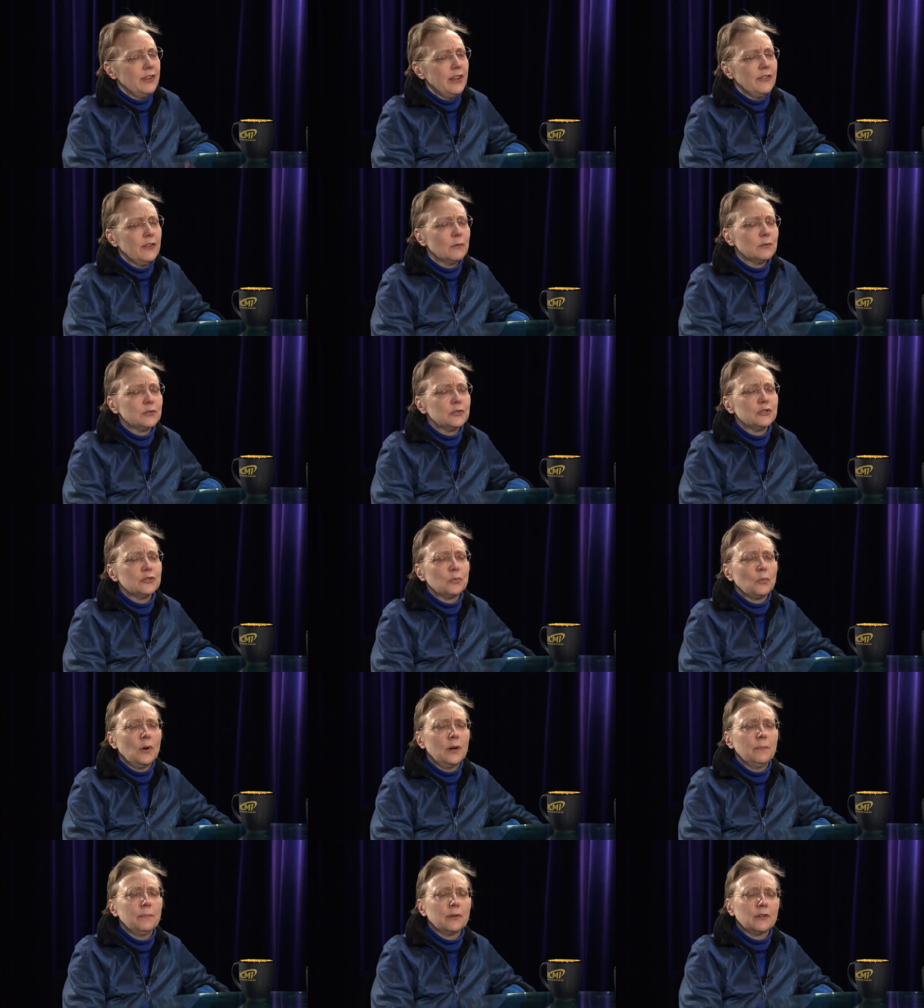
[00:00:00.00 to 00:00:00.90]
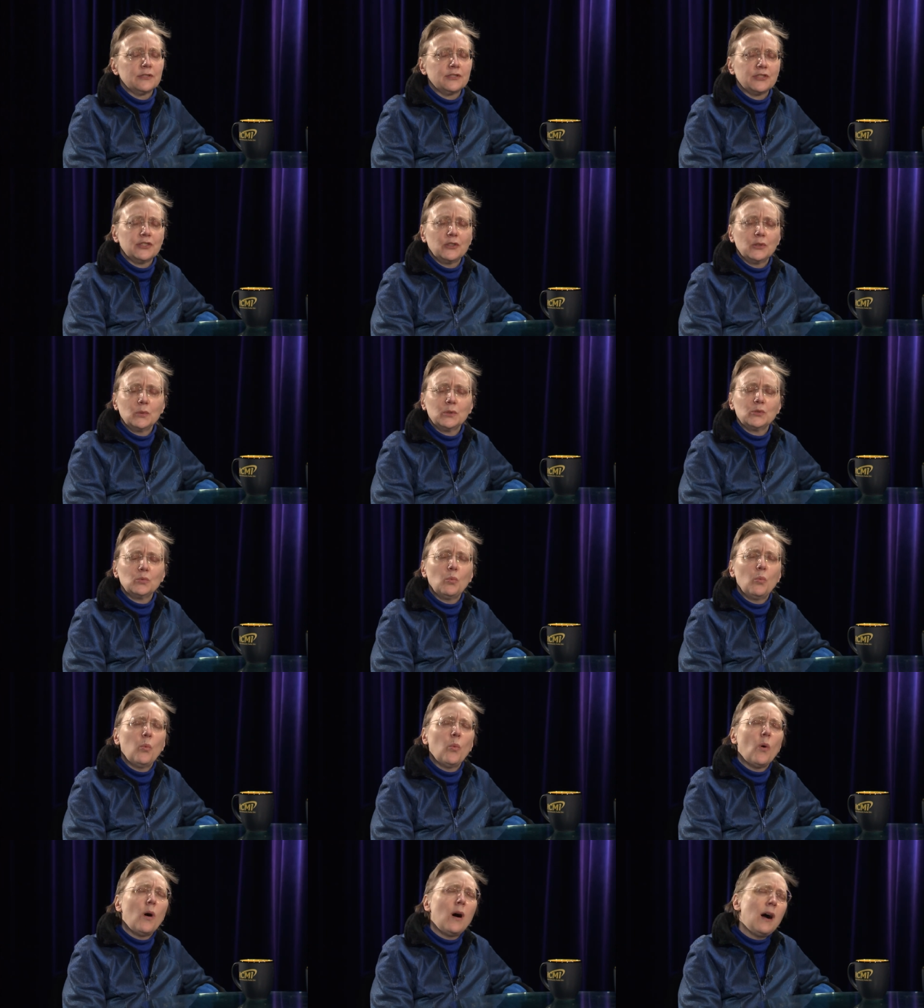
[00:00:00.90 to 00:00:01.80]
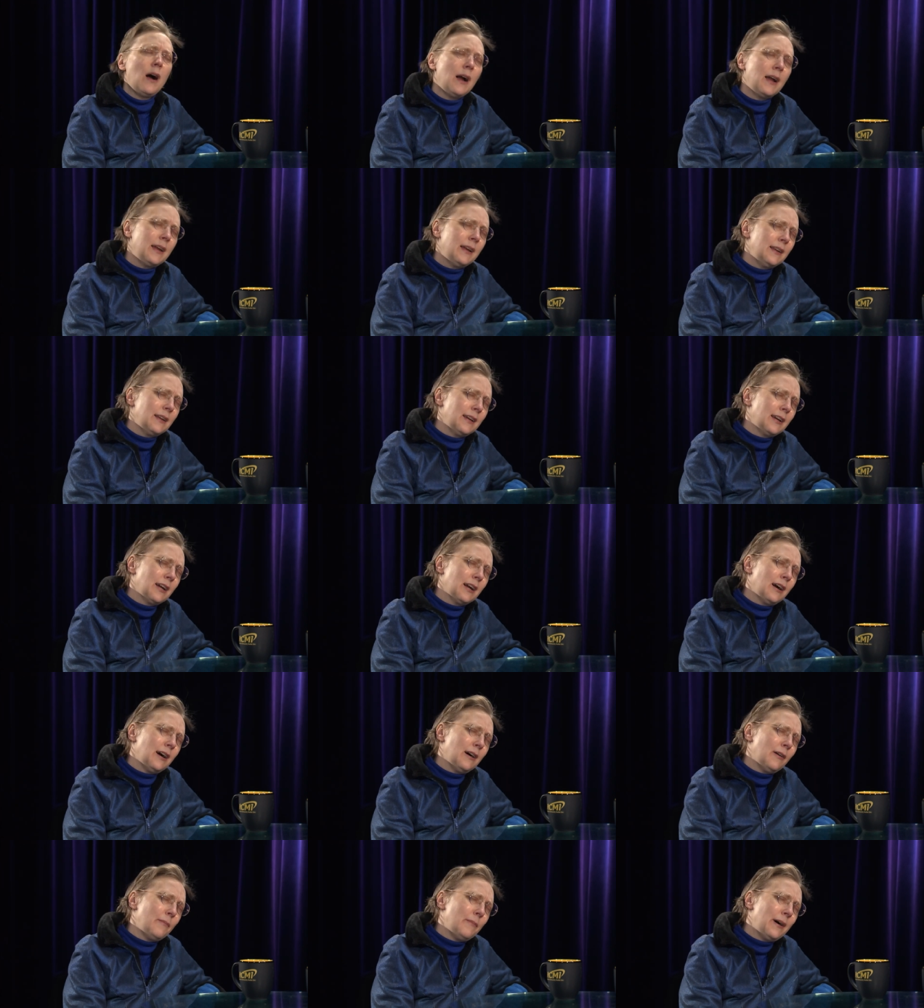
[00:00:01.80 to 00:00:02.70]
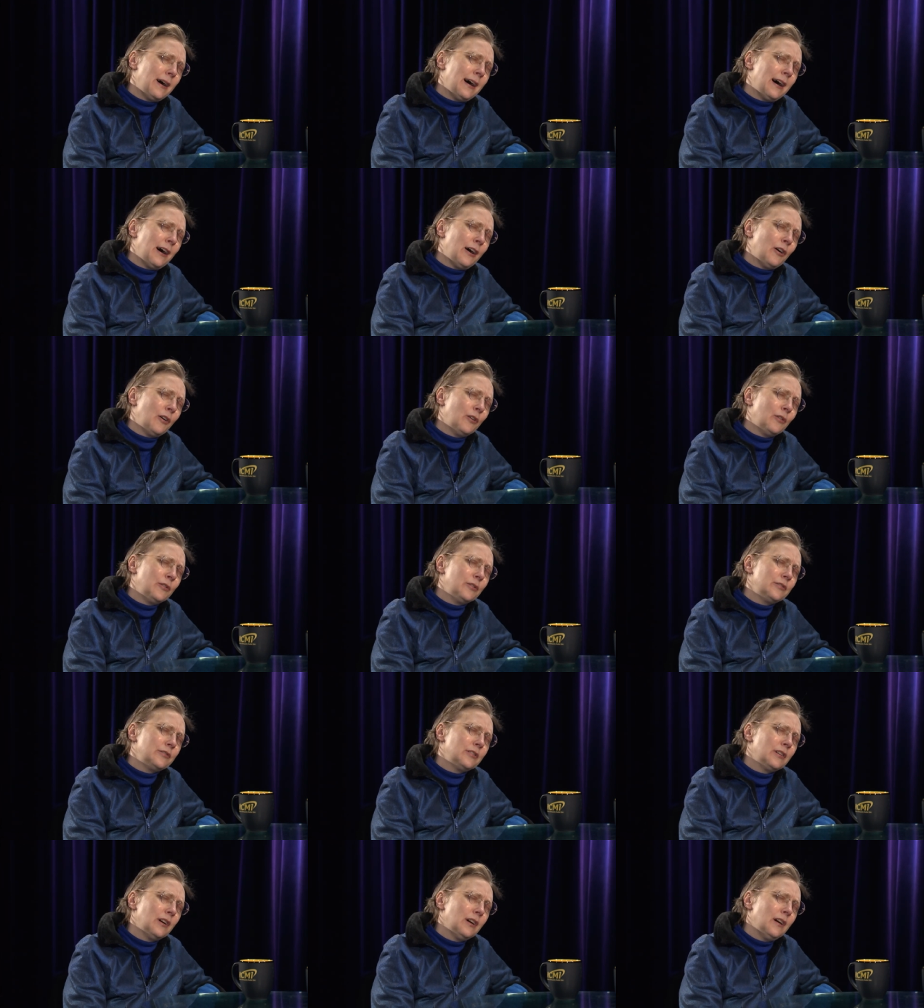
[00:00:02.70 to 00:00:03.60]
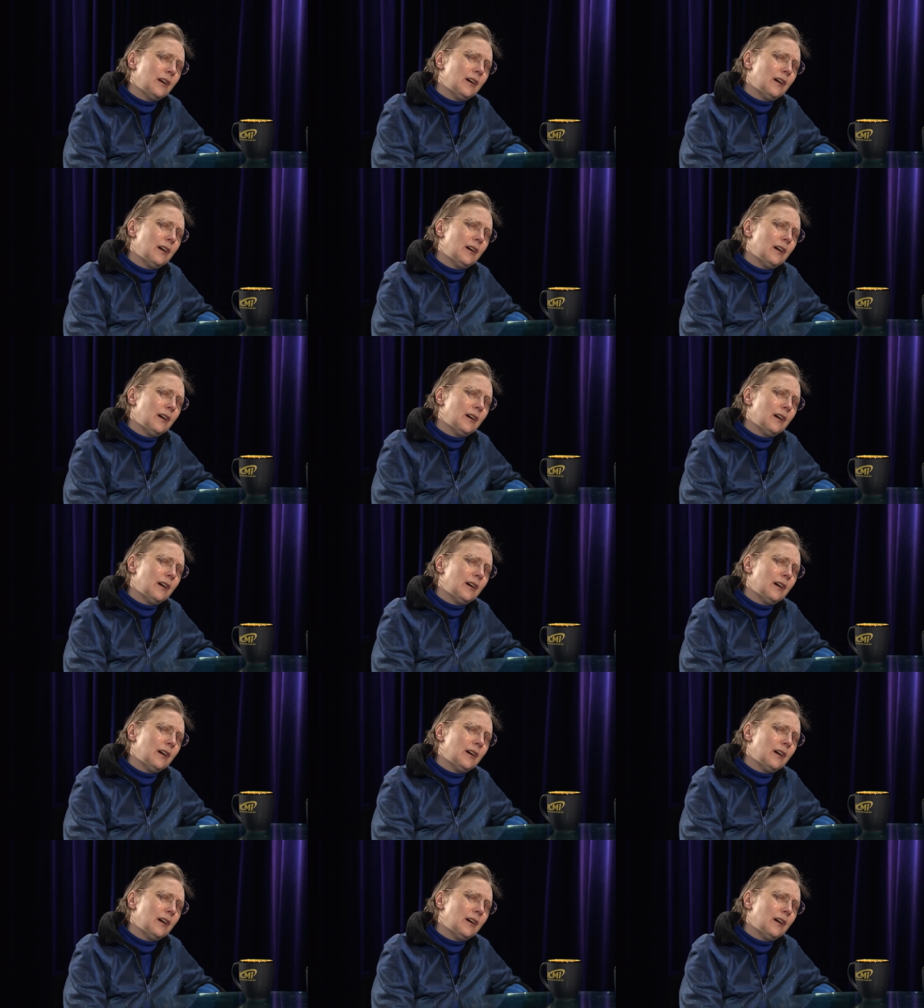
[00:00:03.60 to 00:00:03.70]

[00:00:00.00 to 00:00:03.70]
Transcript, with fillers: And then there was this one person who was whining about